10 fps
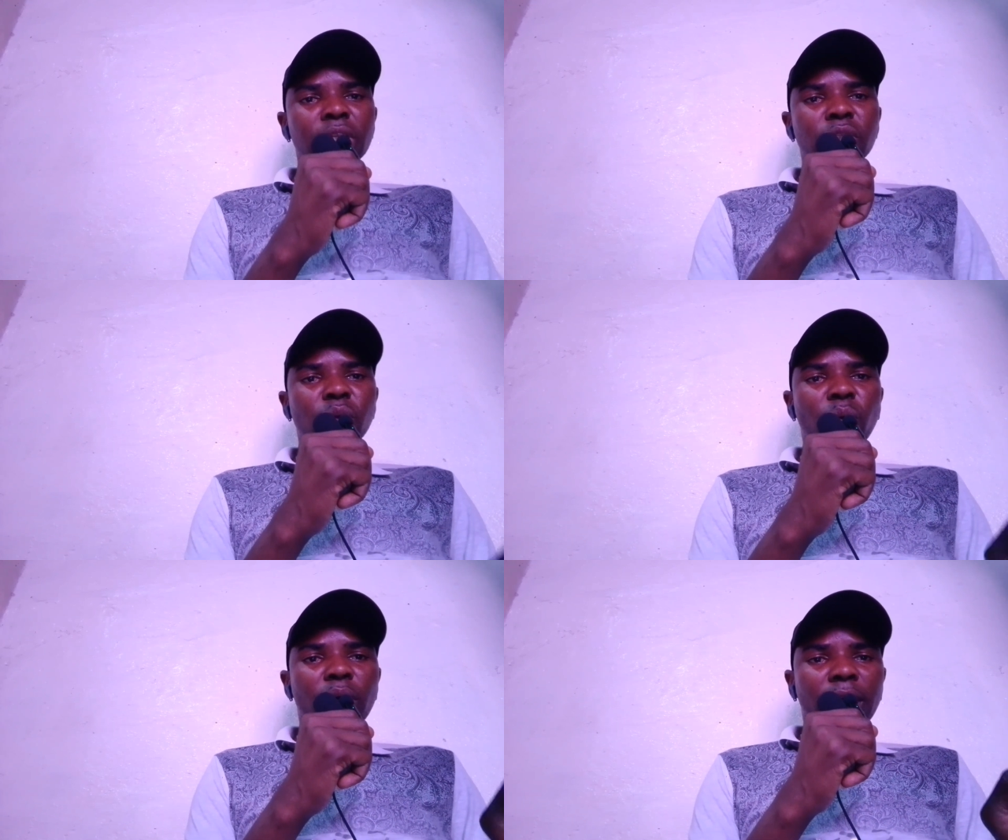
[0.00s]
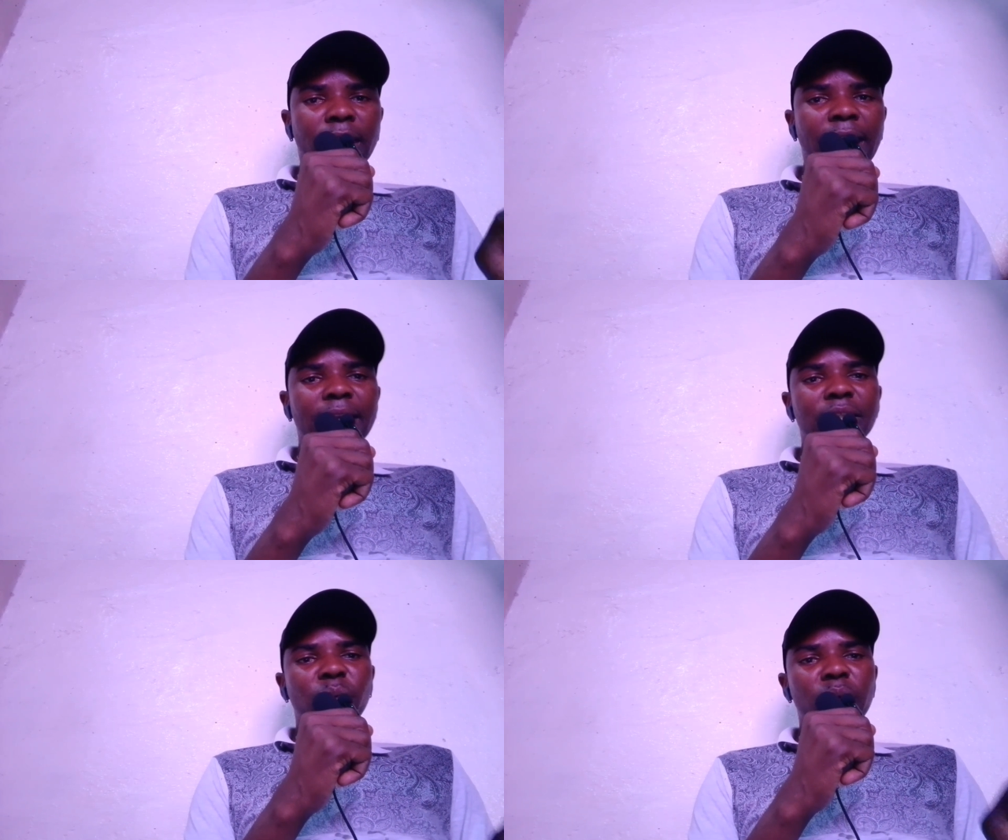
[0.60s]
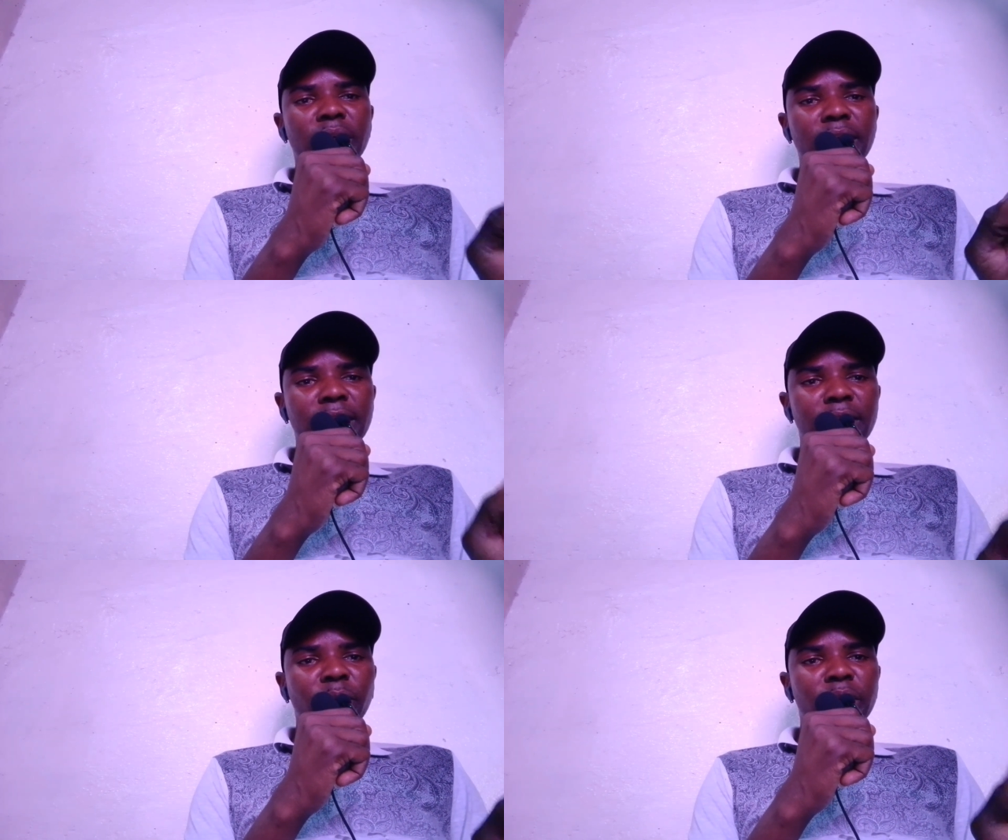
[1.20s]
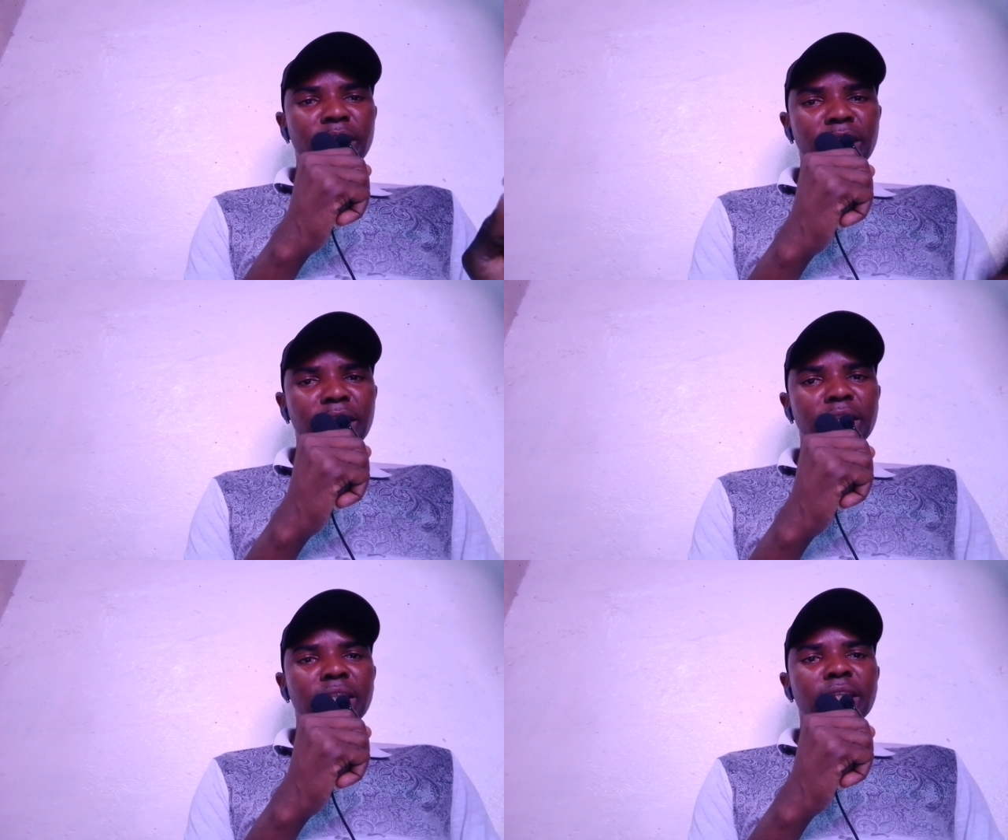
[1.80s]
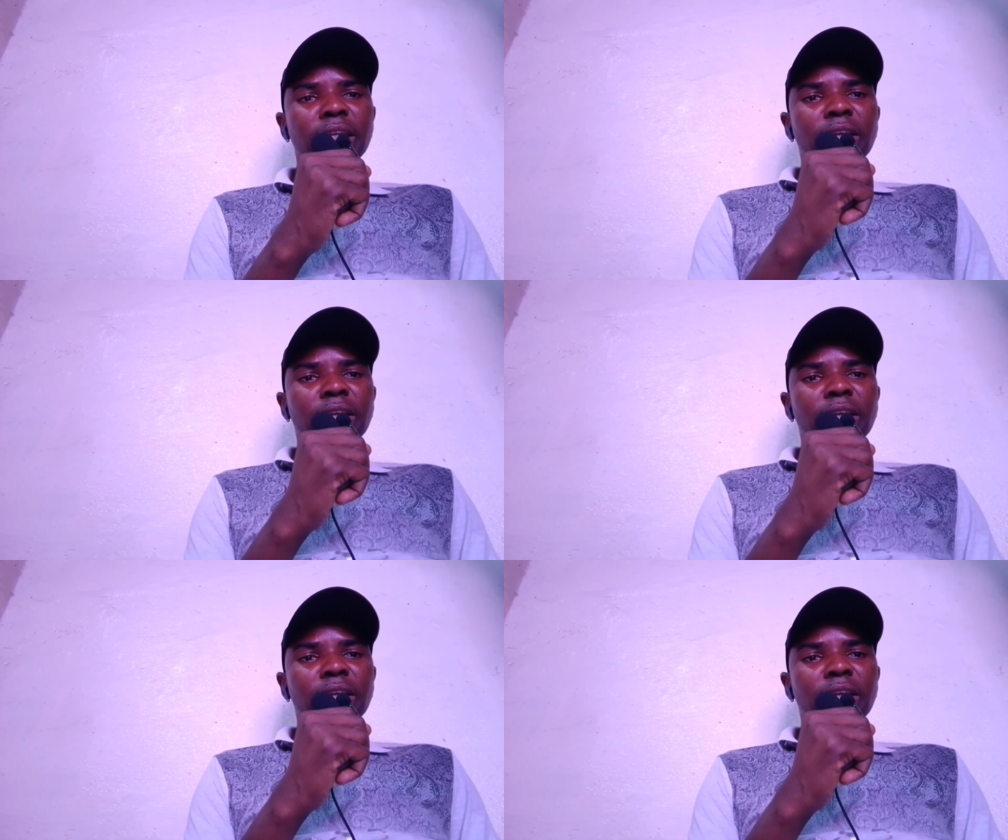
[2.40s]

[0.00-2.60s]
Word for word: So, guys, we, we need